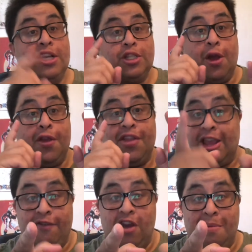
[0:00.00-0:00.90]
So
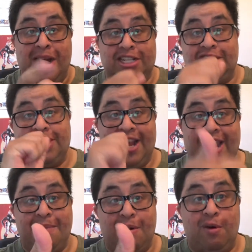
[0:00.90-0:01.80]
thank you very much and
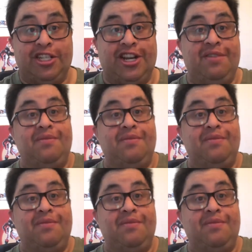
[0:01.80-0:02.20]
keep on watching.